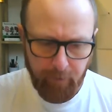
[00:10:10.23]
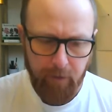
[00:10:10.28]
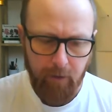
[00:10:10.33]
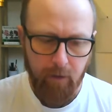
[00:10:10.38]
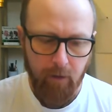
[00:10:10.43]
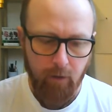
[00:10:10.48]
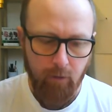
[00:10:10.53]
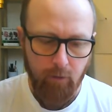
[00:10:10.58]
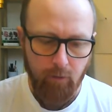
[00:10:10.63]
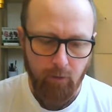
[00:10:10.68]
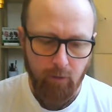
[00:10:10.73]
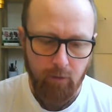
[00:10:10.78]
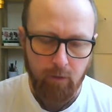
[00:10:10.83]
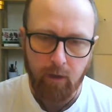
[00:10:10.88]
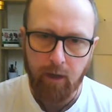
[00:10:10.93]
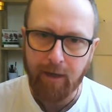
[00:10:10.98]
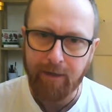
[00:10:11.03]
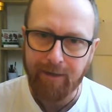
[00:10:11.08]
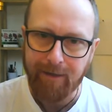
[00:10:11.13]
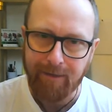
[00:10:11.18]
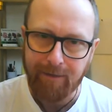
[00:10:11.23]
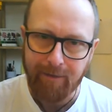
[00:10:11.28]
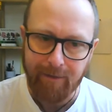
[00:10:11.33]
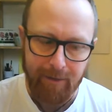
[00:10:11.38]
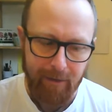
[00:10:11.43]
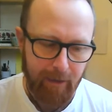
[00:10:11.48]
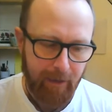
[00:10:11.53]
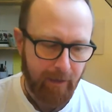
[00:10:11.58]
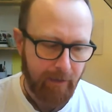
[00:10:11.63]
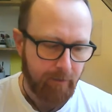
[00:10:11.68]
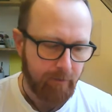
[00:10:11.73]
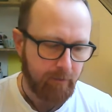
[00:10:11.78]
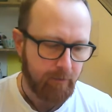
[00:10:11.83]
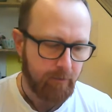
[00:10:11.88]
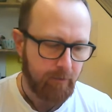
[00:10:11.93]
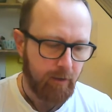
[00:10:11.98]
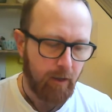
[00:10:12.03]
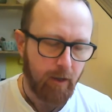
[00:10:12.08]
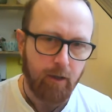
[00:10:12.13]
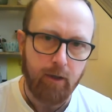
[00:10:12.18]
below and in the glen,
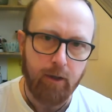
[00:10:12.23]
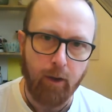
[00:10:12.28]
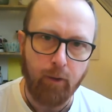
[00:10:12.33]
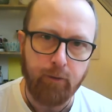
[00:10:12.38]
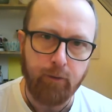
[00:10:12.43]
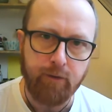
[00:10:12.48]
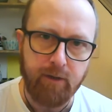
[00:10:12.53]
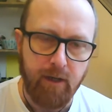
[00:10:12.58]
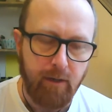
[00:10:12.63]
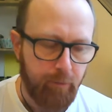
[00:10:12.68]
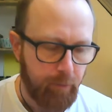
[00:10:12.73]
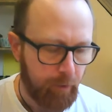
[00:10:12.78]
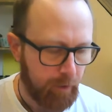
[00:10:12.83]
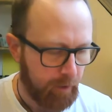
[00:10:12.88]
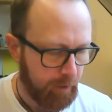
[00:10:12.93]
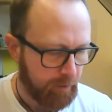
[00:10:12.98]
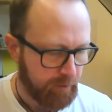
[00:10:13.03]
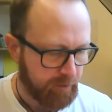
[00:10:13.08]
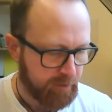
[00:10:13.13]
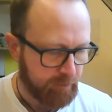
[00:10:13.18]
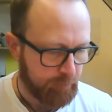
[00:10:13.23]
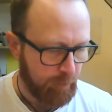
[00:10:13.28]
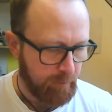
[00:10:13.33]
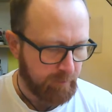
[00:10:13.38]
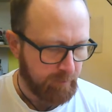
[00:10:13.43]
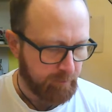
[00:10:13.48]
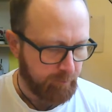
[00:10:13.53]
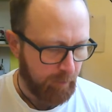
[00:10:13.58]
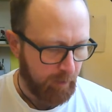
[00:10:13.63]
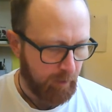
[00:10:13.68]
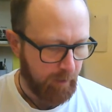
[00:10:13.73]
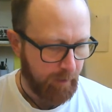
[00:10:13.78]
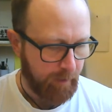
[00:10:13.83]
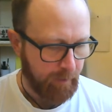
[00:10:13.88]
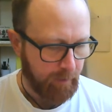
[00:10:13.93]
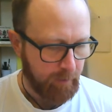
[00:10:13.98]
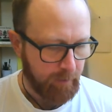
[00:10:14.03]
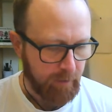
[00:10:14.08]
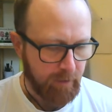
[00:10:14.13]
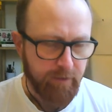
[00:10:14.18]
a ghostly bird sweeps by,